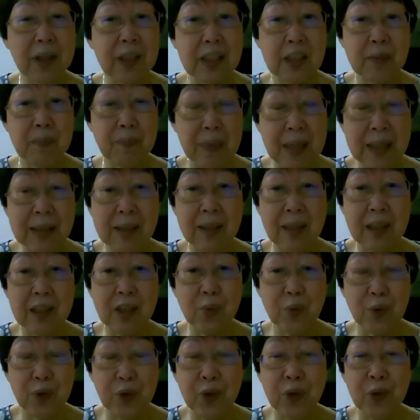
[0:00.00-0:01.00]
has blessed
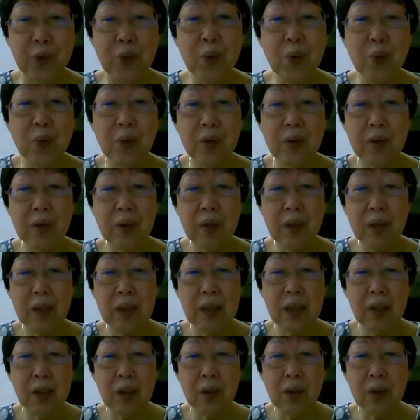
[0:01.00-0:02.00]
us with you,
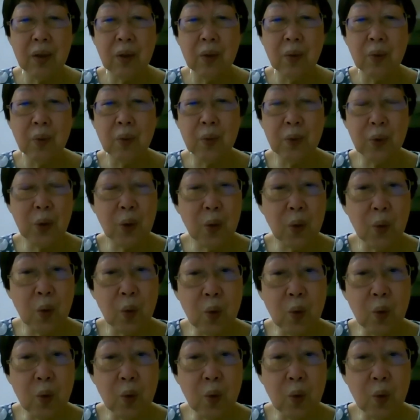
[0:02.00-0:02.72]
who not